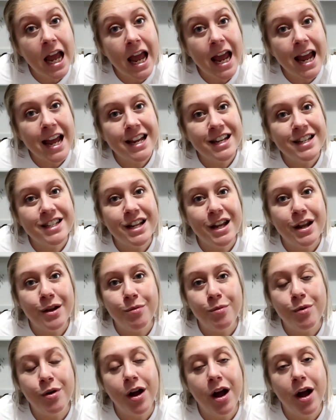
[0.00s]
and
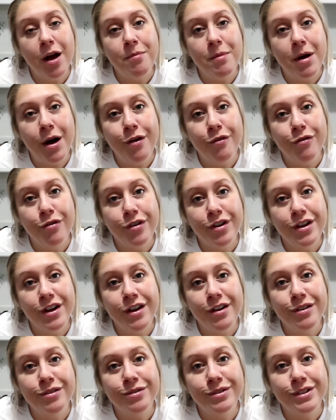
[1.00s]
it will come out for
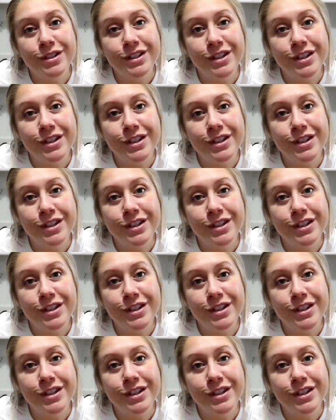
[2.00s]
you.